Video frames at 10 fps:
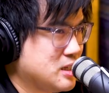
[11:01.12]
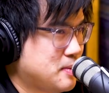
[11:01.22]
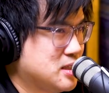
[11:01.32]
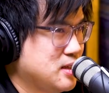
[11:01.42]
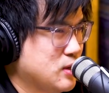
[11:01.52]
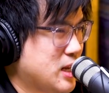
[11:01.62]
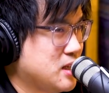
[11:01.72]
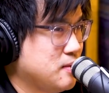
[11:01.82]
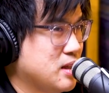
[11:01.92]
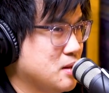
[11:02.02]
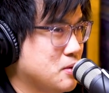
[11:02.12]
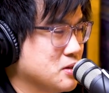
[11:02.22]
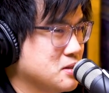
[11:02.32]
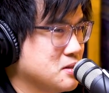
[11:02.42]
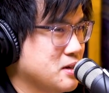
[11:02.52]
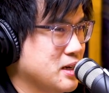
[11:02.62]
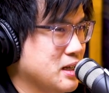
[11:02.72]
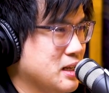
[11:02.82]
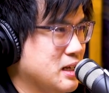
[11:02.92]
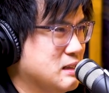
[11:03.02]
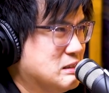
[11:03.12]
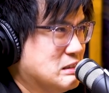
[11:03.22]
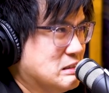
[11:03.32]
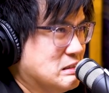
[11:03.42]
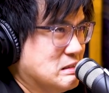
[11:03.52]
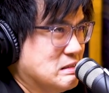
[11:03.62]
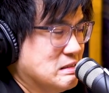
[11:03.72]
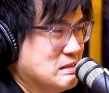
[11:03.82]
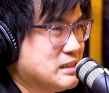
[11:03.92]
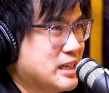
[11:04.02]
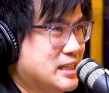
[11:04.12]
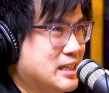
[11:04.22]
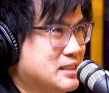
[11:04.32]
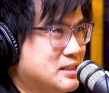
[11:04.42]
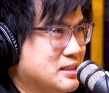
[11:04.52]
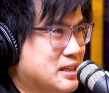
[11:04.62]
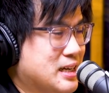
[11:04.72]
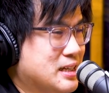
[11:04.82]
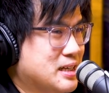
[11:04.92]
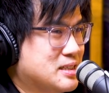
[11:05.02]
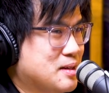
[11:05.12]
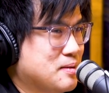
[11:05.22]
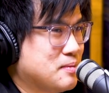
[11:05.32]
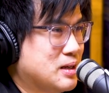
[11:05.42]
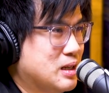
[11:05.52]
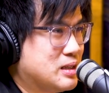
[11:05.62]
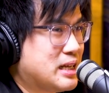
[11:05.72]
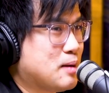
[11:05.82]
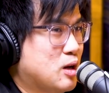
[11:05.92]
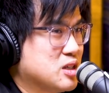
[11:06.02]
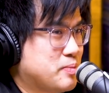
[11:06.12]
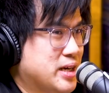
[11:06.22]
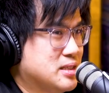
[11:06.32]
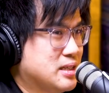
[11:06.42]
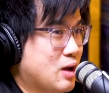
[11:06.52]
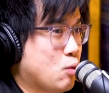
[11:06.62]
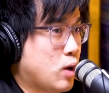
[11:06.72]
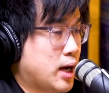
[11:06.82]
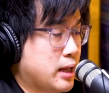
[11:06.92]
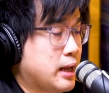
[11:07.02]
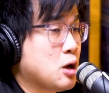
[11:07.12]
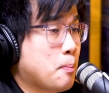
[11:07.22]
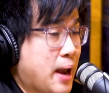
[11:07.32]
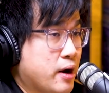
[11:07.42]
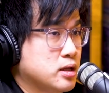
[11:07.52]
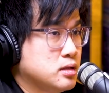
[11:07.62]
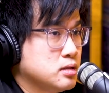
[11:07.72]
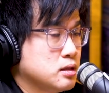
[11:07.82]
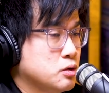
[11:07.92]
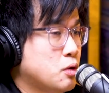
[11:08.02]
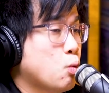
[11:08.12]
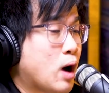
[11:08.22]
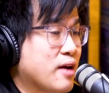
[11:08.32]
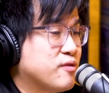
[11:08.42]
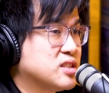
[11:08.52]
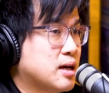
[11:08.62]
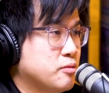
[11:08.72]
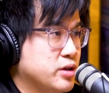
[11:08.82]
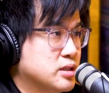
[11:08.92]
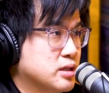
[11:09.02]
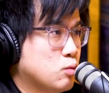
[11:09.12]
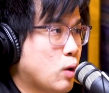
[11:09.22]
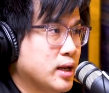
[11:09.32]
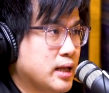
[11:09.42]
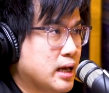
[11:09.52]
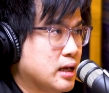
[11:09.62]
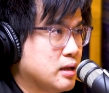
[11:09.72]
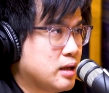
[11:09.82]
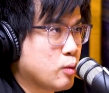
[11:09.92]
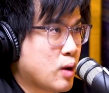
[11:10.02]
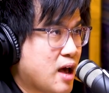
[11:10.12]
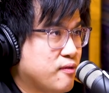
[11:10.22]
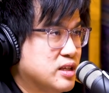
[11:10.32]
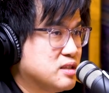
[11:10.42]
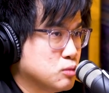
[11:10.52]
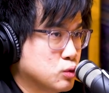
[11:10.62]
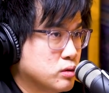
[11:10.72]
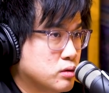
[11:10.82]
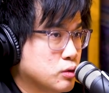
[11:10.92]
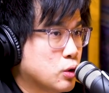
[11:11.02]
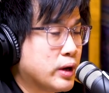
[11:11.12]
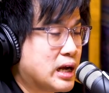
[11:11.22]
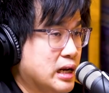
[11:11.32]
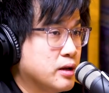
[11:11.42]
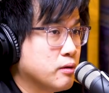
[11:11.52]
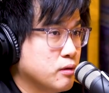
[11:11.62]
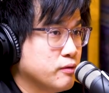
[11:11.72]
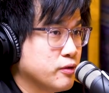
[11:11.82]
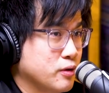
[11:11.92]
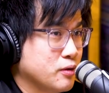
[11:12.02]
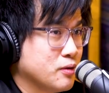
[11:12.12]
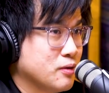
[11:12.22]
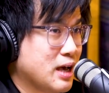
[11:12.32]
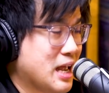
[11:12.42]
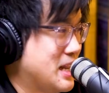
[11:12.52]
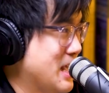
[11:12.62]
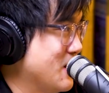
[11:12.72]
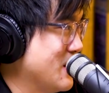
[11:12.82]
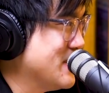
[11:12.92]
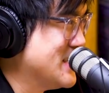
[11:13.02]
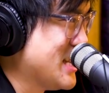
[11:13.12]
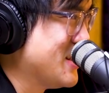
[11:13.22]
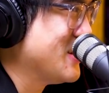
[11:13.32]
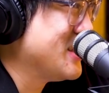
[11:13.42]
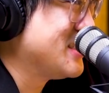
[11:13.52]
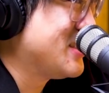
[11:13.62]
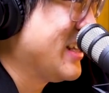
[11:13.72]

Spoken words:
they're expensive, you kind of keep them in the boxes, right? And then it tends to kind of take up a lot of space. And then and then your parents, don't know why, for some reason, one day they will have this mood to go and clean your room for you. And then all of a sudden, all these